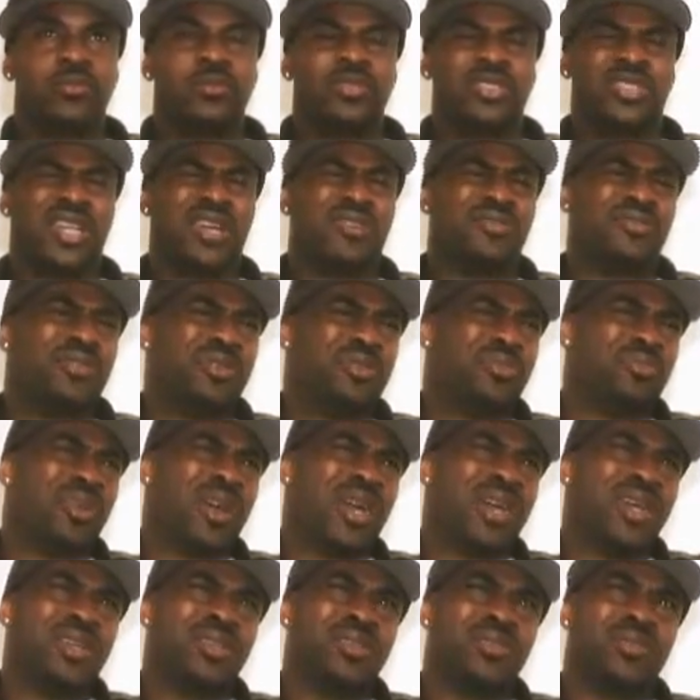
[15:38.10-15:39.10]
Jeffrey
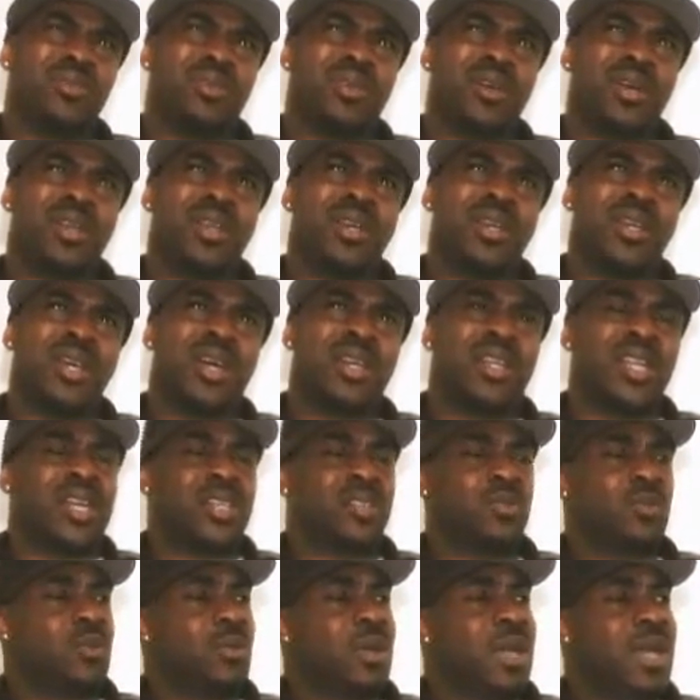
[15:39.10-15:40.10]
Wright. I
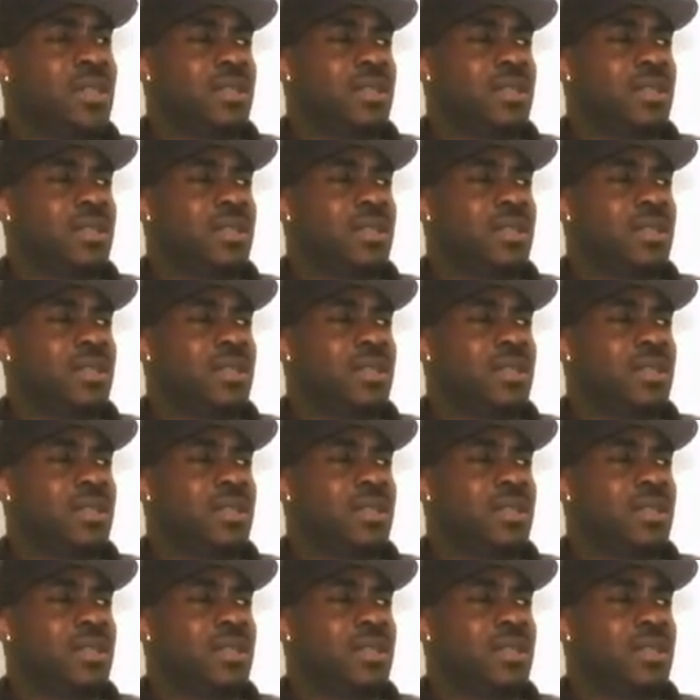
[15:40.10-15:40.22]
like to work with